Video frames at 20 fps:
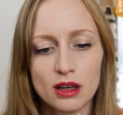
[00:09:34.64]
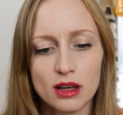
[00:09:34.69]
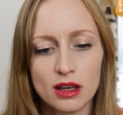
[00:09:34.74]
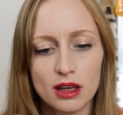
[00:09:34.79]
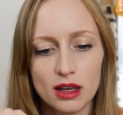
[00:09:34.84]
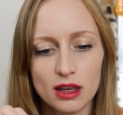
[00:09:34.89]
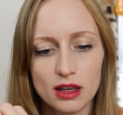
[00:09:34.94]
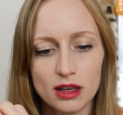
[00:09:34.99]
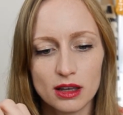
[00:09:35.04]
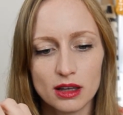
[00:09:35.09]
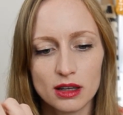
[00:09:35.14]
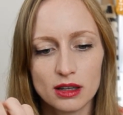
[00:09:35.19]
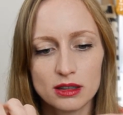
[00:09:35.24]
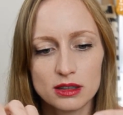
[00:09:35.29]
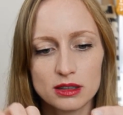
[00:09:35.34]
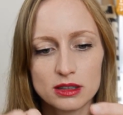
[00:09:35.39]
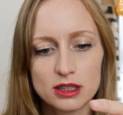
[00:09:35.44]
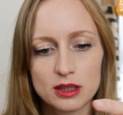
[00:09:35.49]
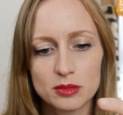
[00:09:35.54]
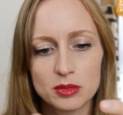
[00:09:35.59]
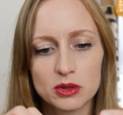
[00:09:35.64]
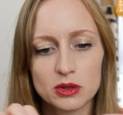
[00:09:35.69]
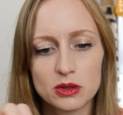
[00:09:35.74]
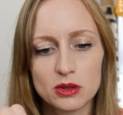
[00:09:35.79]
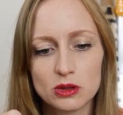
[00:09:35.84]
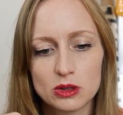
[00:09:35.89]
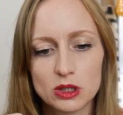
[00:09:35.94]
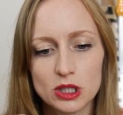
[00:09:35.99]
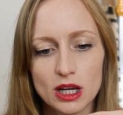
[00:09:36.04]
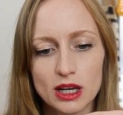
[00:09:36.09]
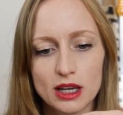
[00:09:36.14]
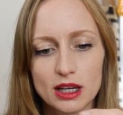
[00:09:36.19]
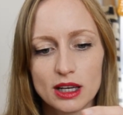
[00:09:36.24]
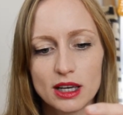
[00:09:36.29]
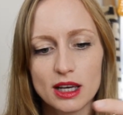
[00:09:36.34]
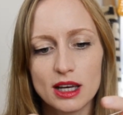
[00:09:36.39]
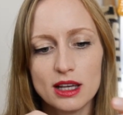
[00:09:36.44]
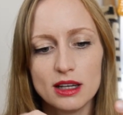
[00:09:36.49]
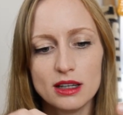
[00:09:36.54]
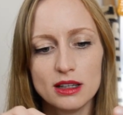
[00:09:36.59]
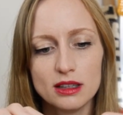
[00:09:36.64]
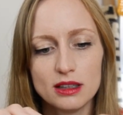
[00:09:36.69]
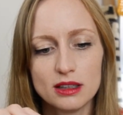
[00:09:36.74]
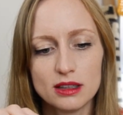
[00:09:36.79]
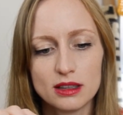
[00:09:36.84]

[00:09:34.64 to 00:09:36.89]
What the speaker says: and double crochet again,